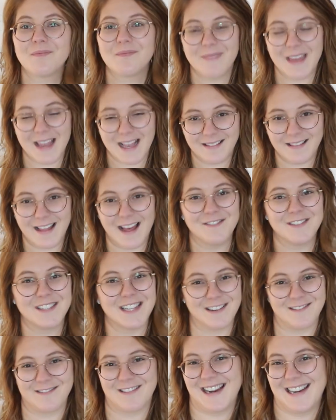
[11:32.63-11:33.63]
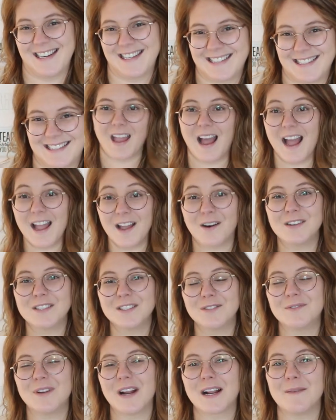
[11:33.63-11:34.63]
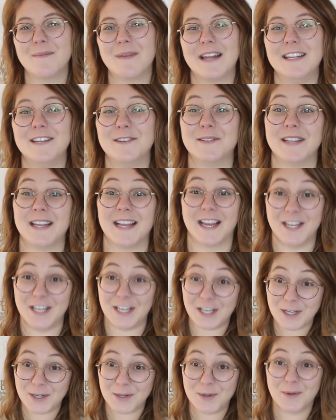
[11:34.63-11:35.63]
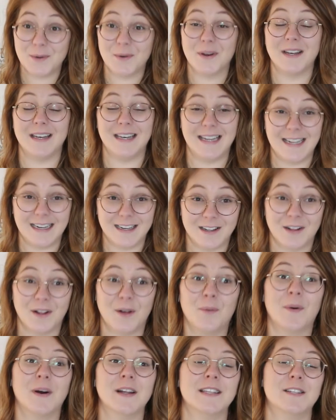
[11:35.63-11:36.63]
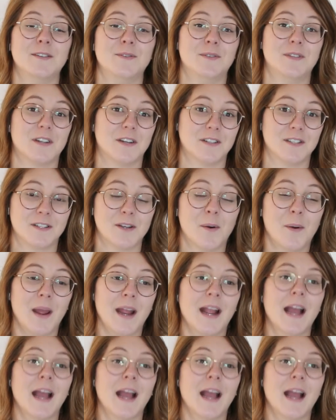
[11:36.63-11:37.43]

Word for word: make a left and a right. I also recommend using a new needle once you start sewing.